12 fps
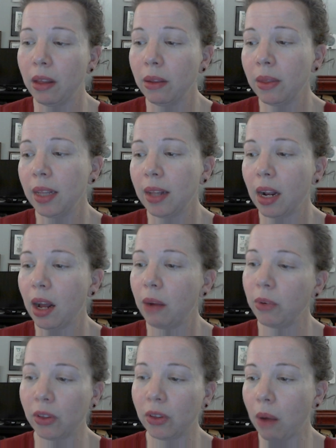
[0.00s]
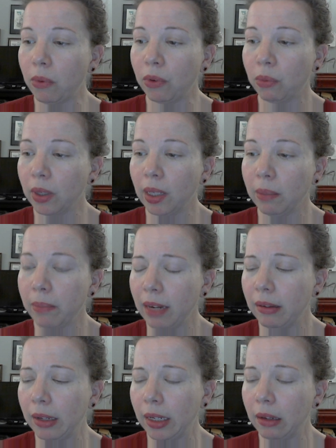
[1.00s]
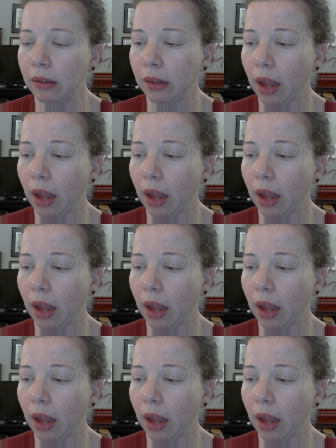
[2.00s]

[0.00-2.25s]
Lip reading: other thing that I always thought was really amazing is,